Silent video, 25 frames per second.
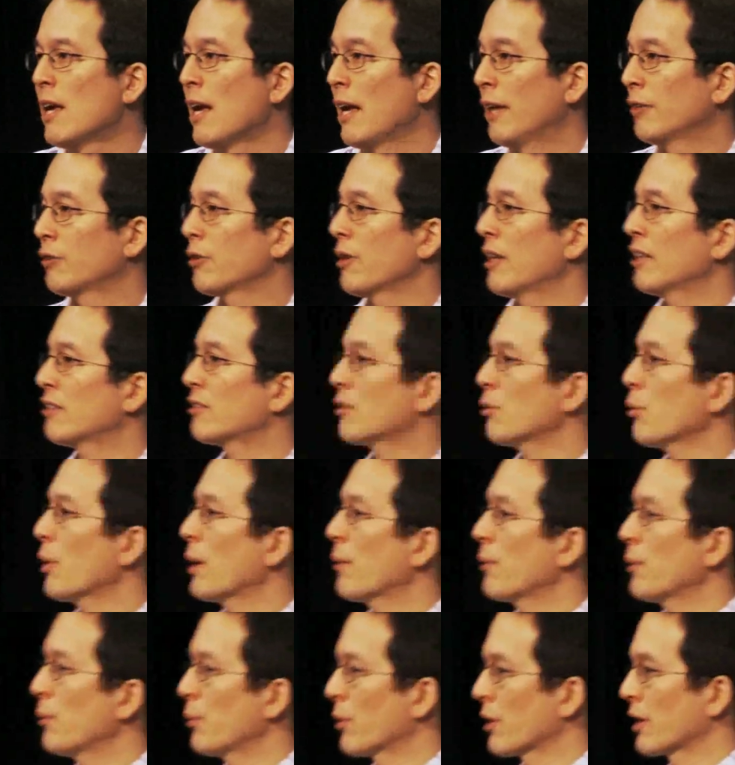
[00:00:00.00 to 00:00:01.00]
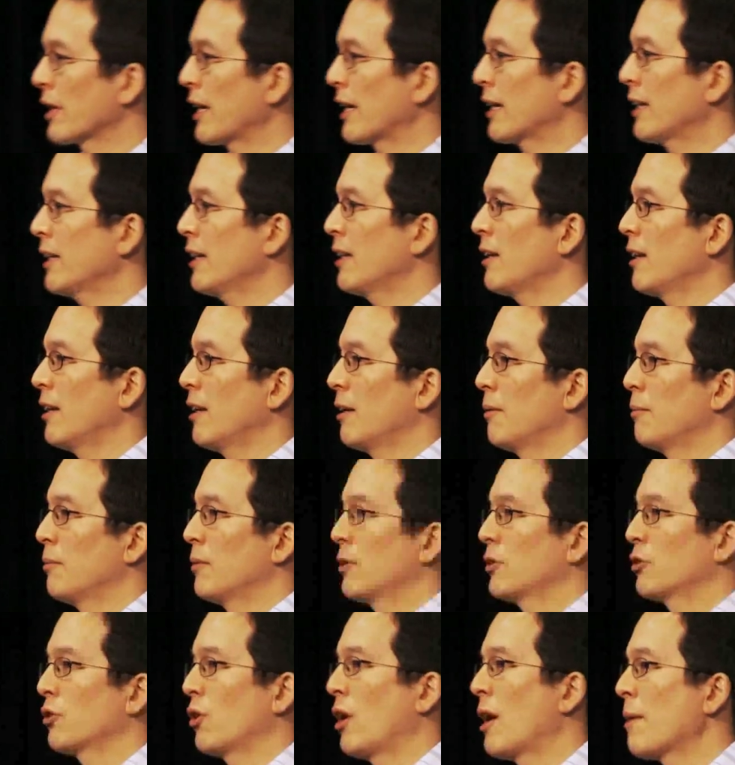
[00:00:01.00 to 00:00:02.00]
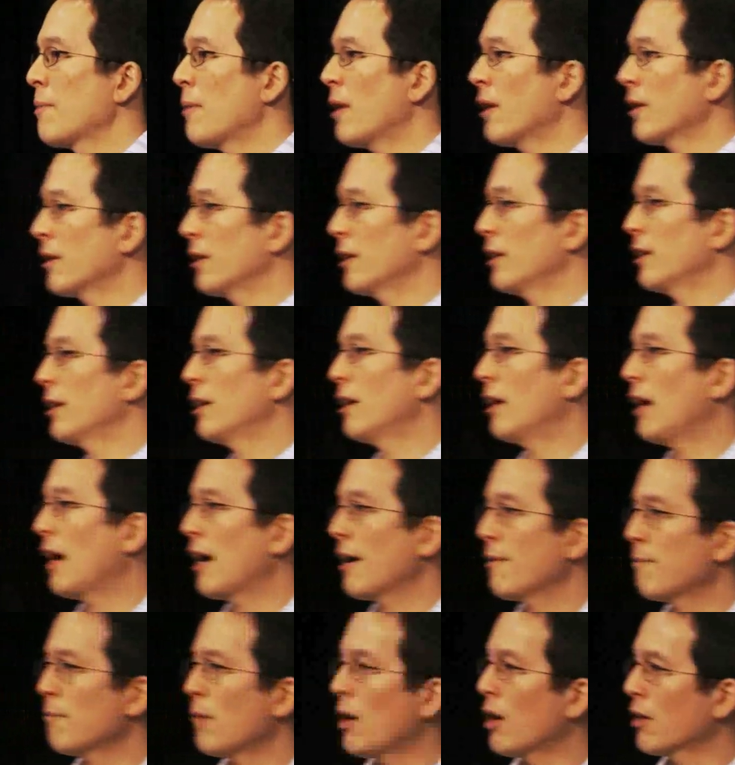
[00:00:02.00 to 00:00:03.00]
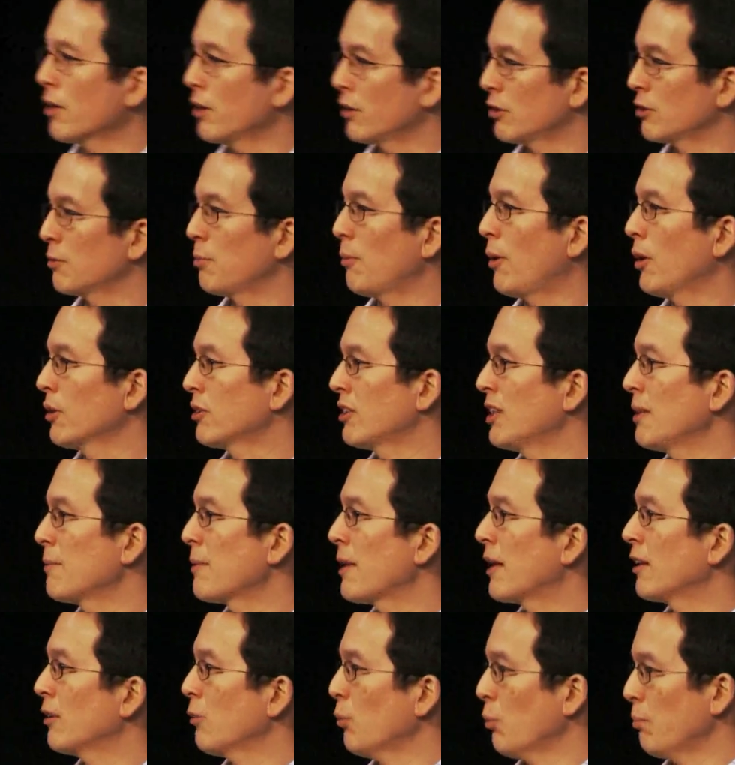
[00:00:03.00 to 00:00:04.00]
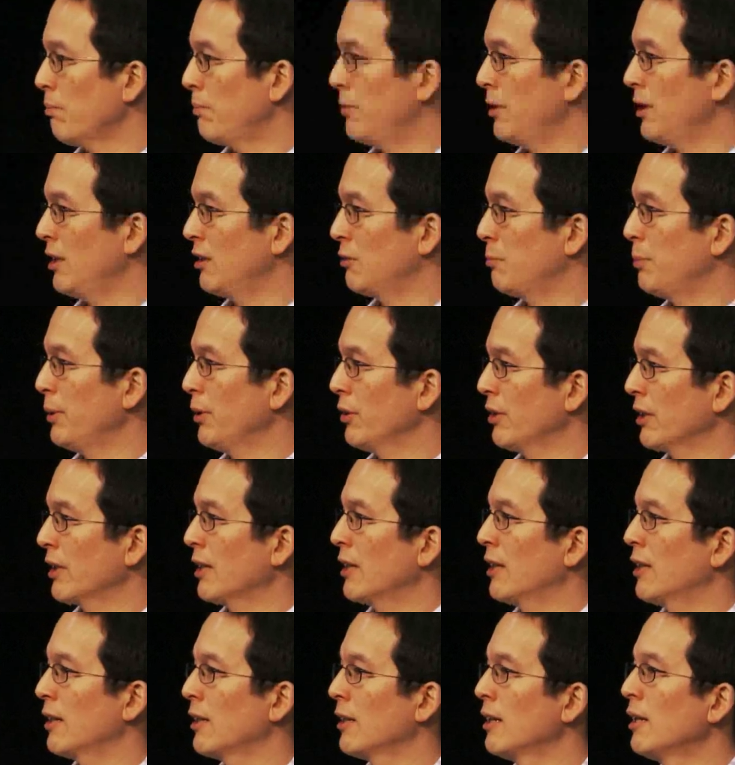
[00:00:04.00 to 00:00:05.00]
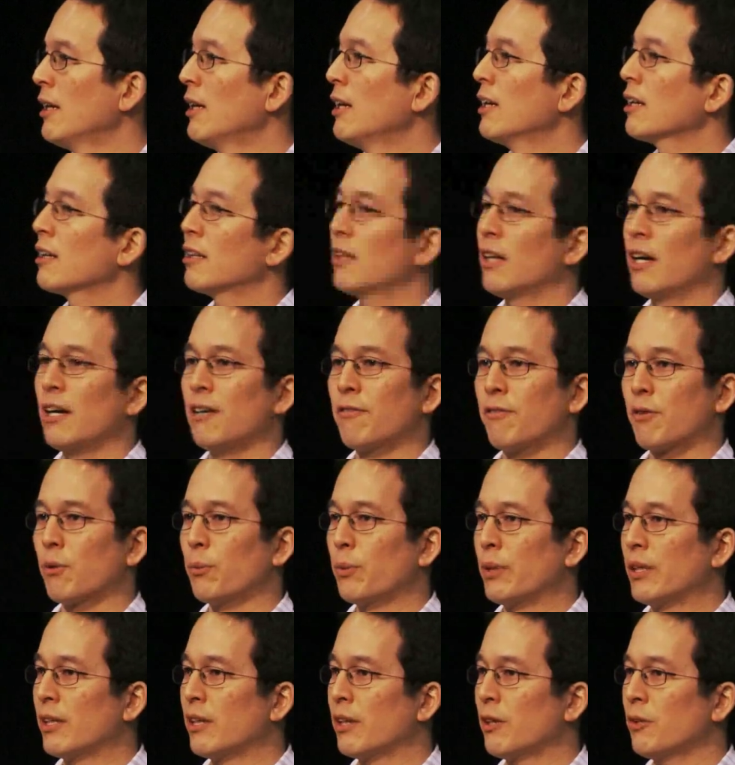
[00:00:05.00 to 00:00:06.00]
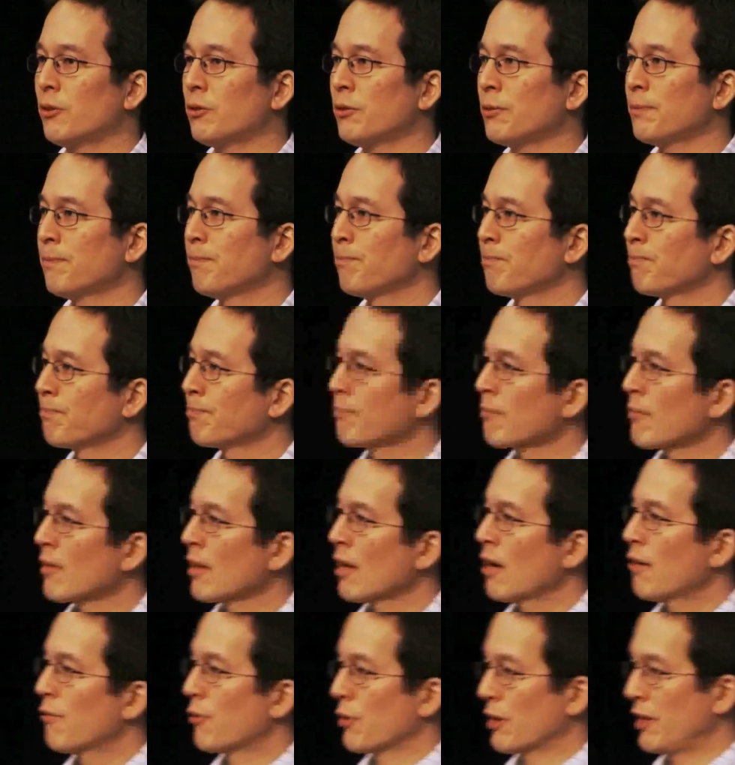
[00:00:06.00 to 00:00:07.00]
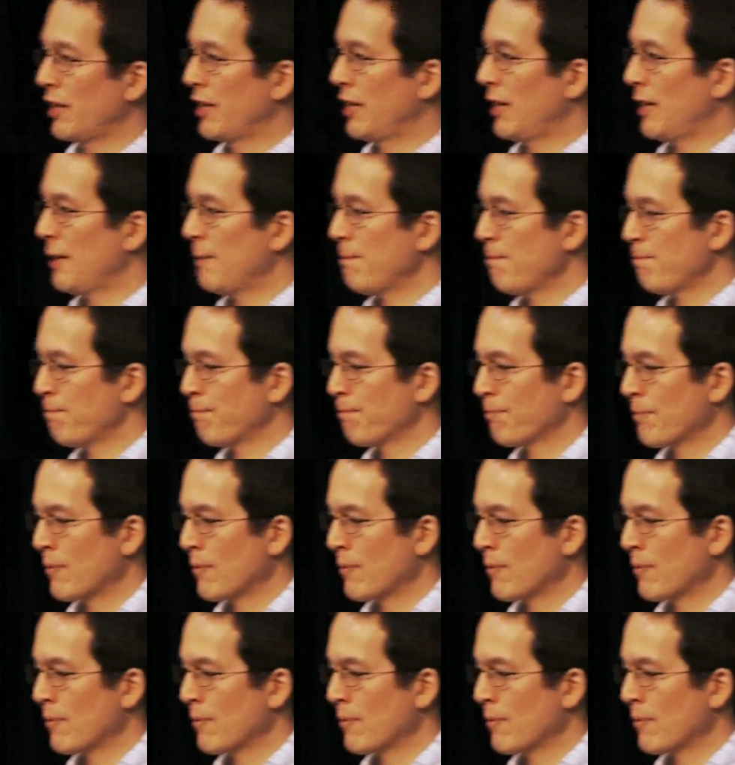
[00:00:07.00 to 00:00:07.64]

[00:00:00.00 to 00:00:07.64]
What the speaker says: And so that's the way we work at GitHub. So I'm on a small team that is building a client for Windows for GitHub.